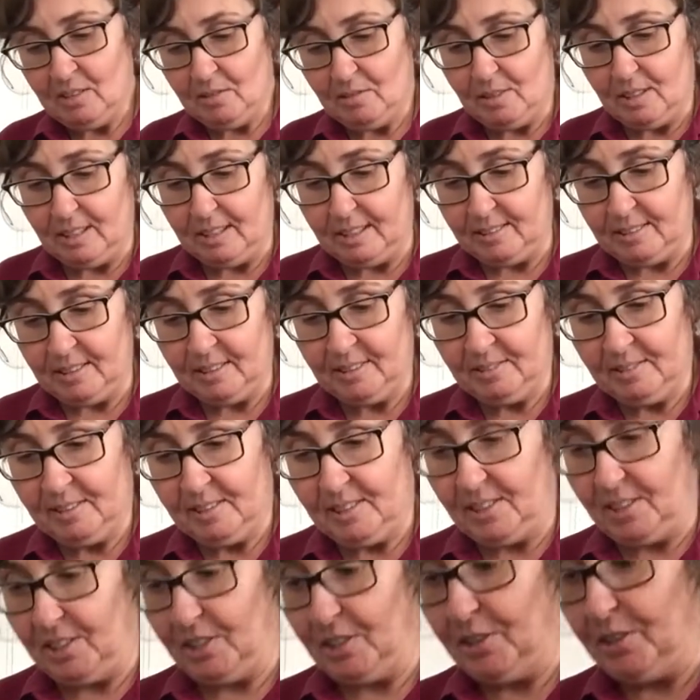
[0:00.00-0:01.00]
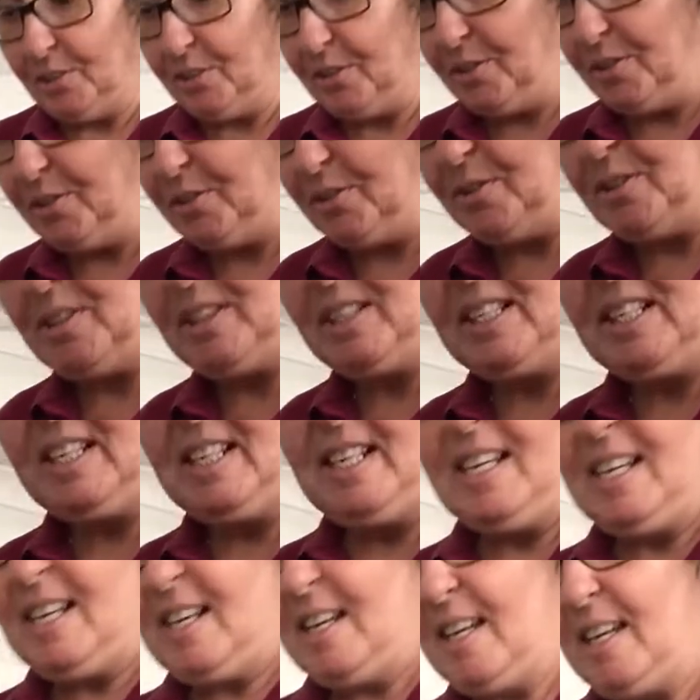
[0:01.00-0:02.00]
Right, so
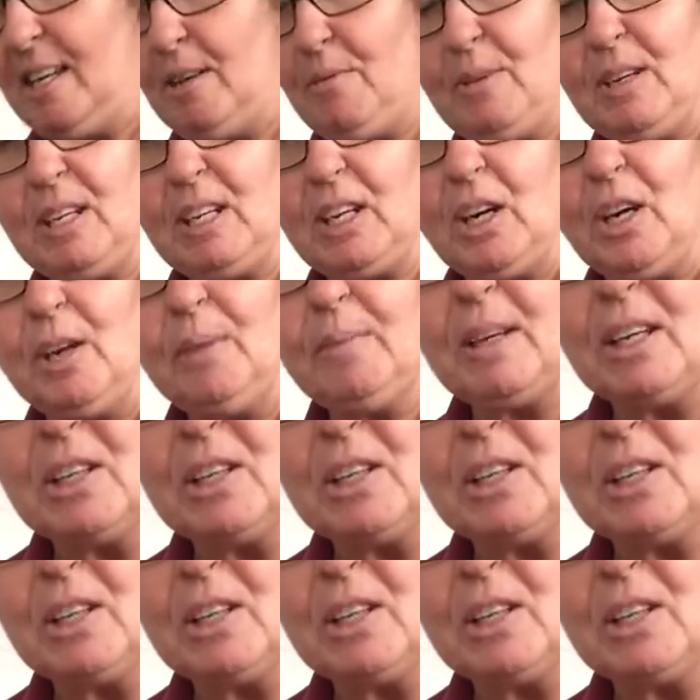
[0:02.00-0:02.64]
here we go. I'm